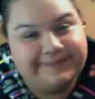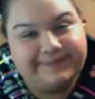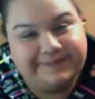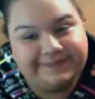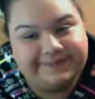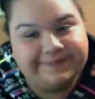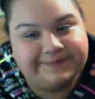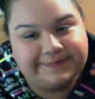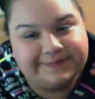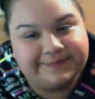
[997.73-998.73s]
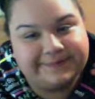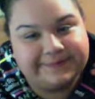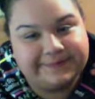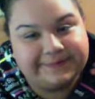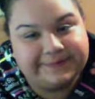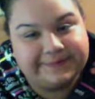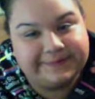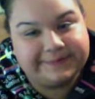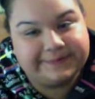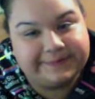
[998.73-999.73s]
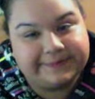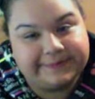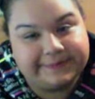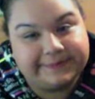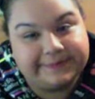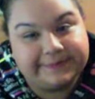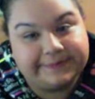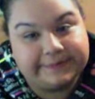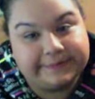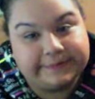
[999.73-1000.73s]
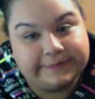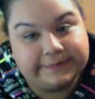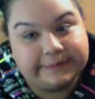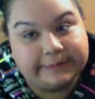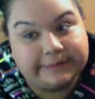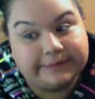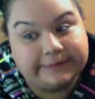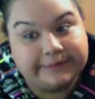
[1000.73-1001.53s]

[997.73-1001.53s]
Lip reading: The person shown says nothing.